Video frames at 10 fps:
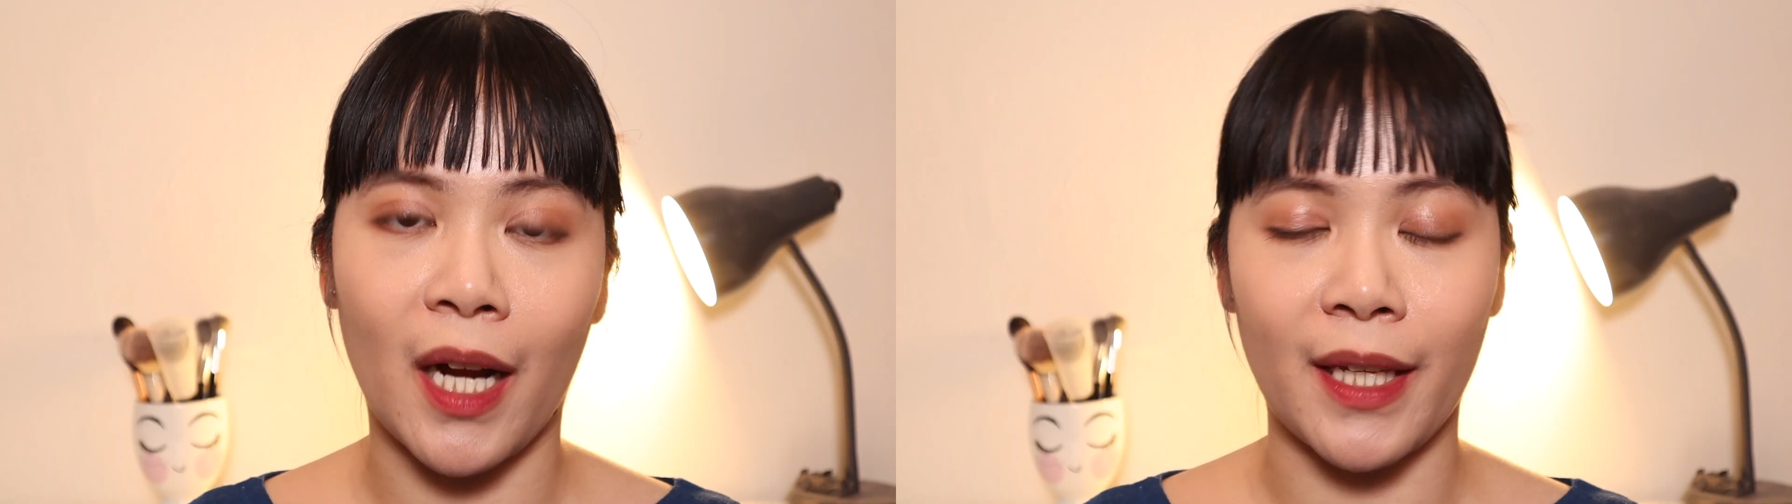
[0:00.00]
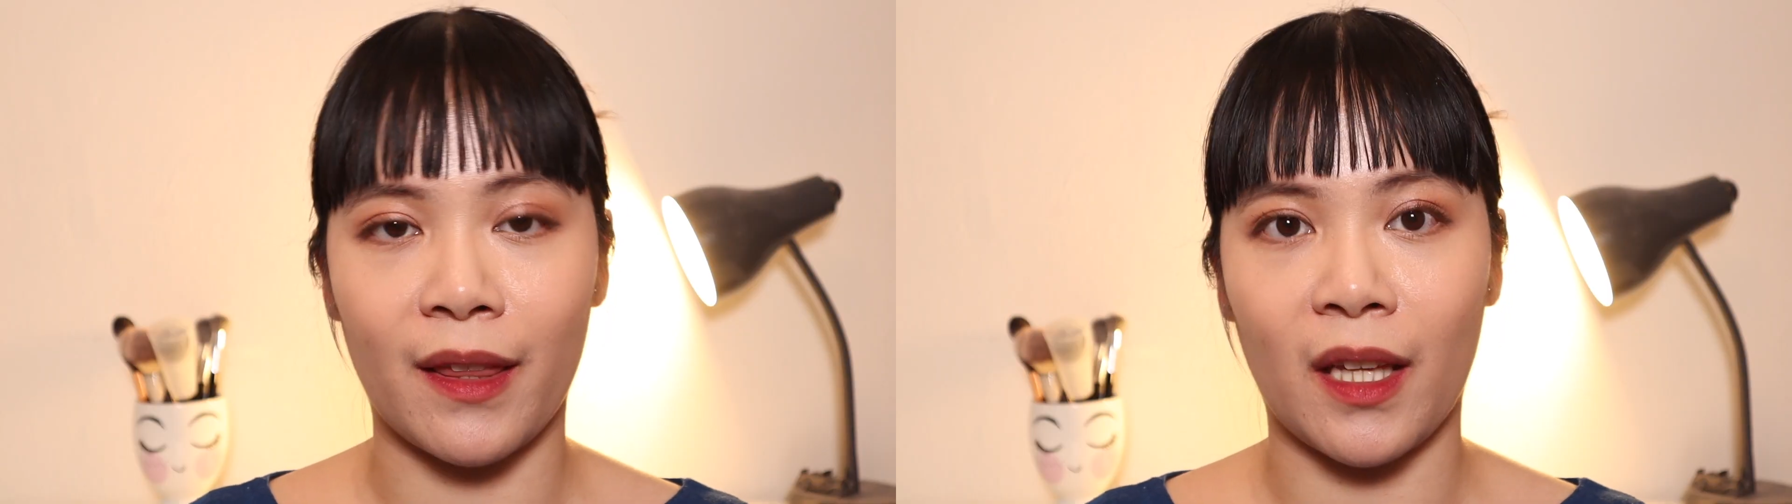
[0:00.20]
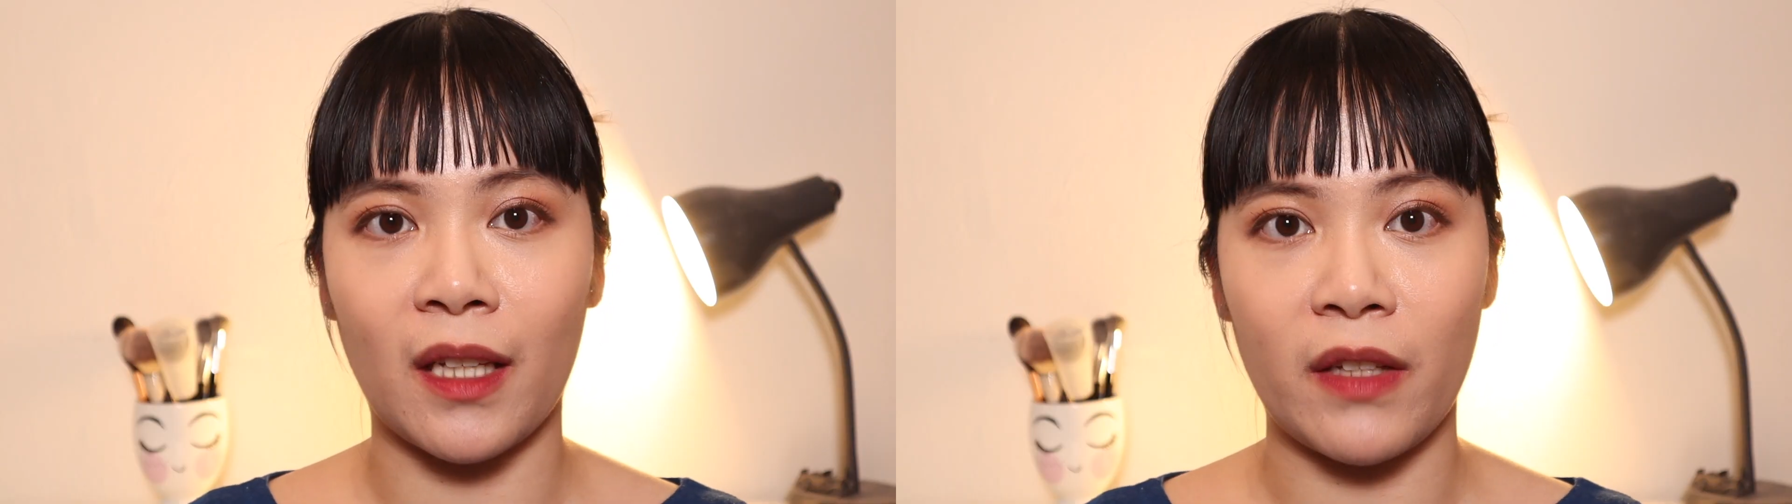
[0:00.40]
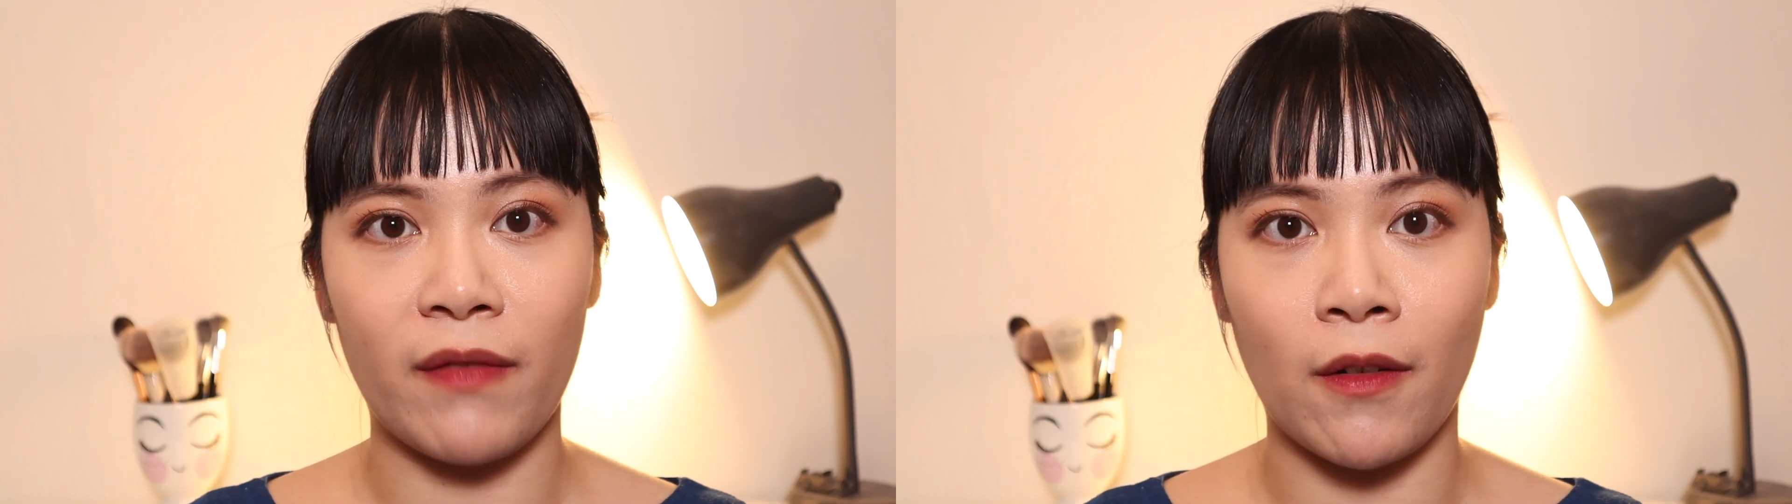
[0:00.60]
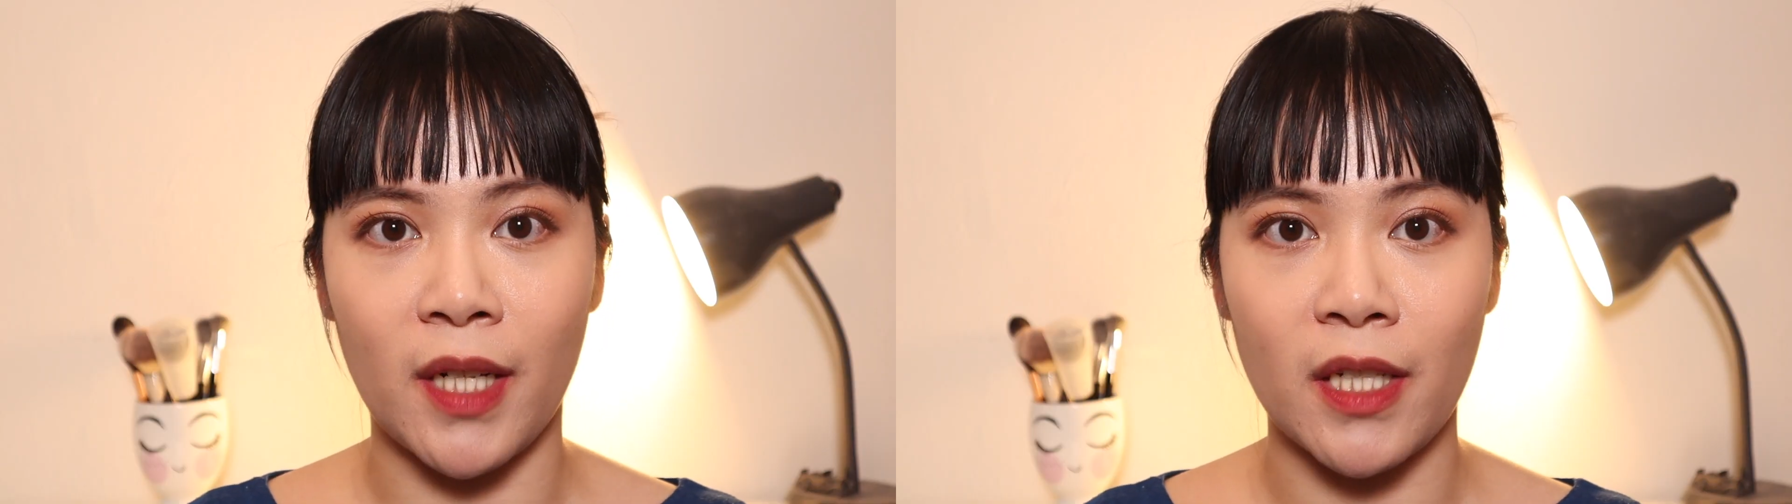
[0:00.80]
I think the
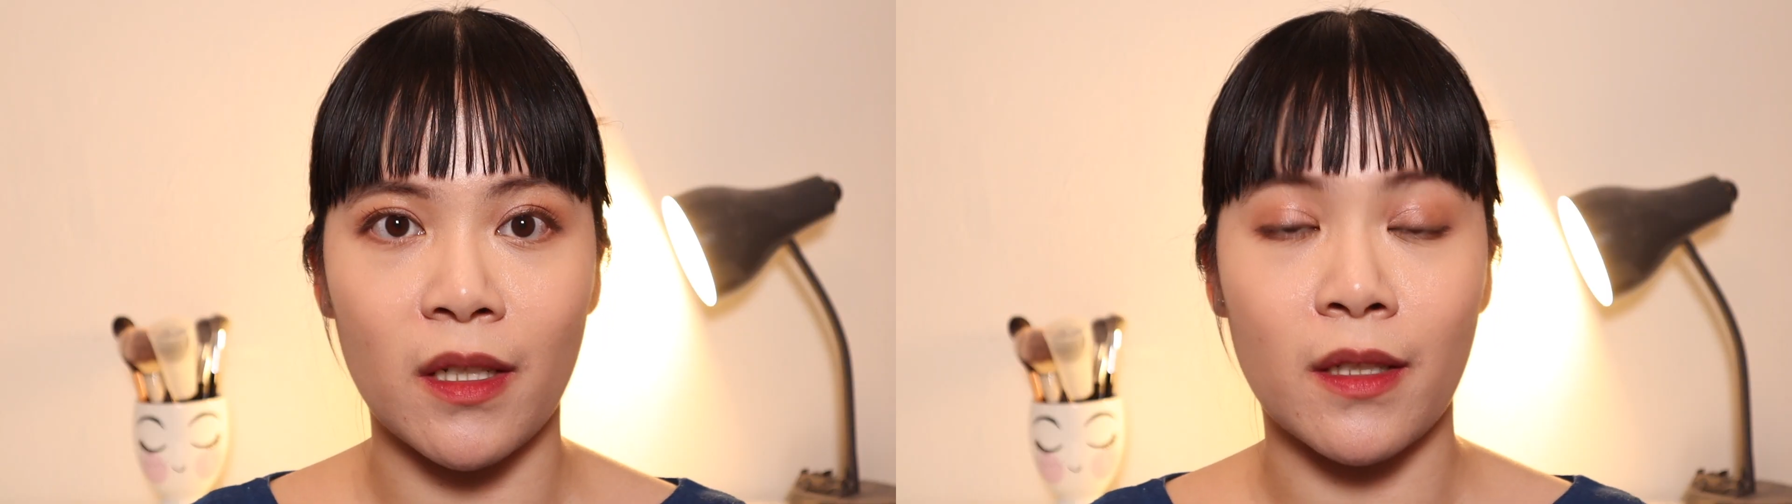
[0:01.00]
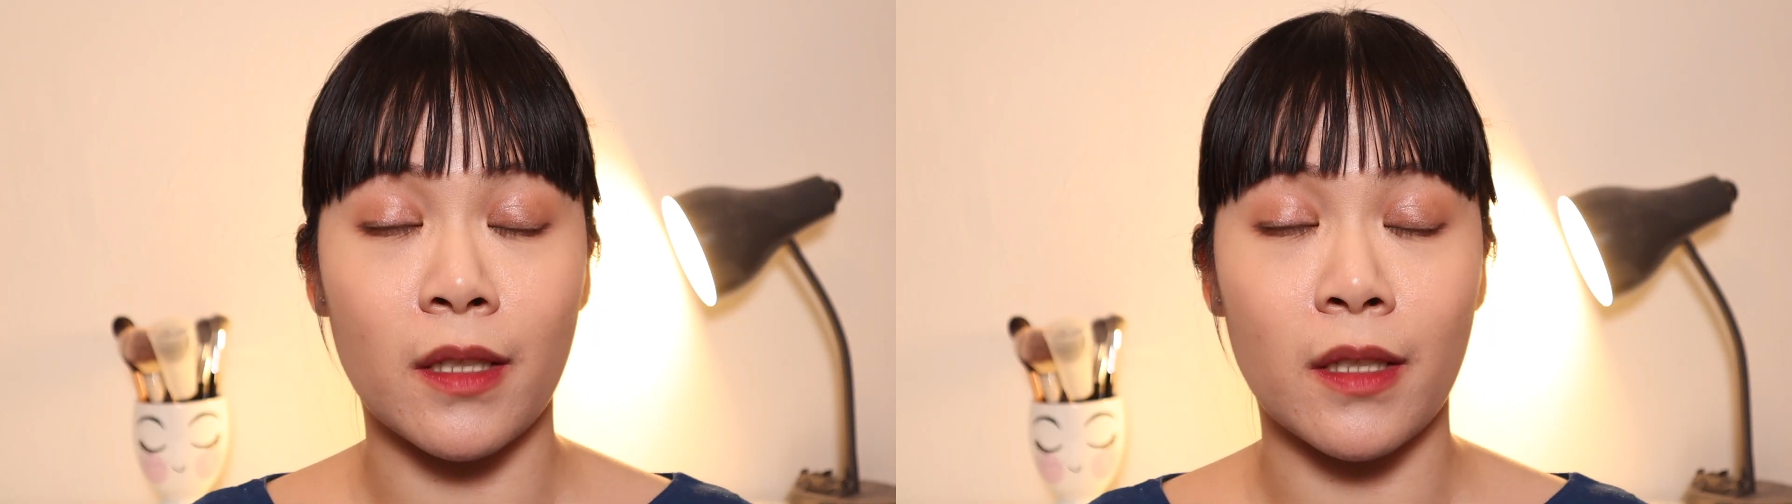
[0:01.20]
foundation